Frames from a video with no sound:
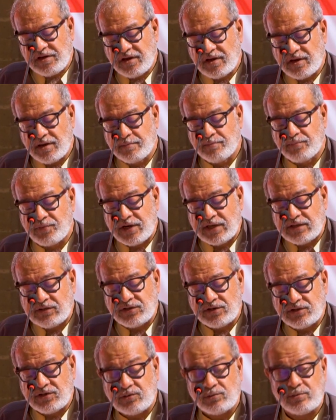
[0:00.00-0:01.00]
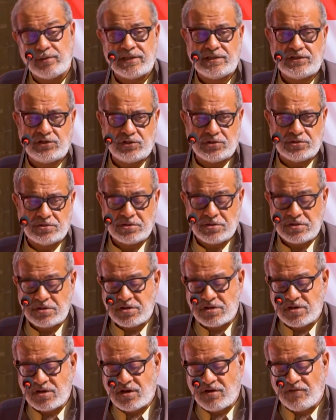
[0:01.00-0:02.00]
brings into question
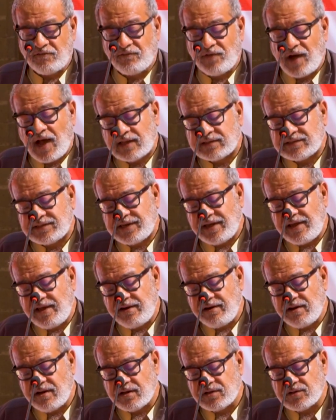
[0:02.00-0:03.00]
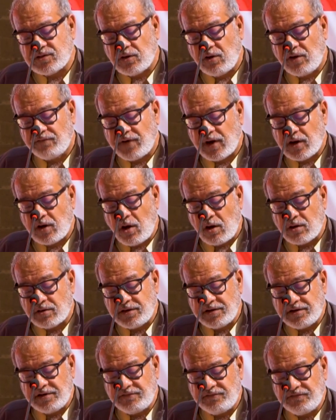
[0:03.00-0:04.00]
vast areas of our
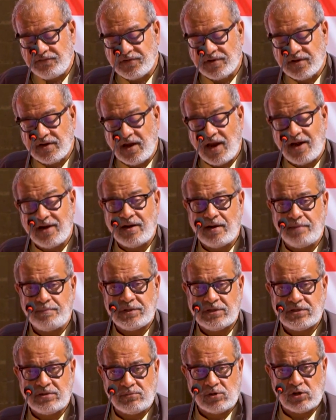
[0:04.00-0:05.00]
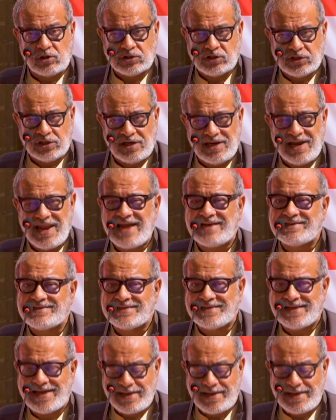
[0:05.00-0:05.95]
cognitive and epistemological landscape.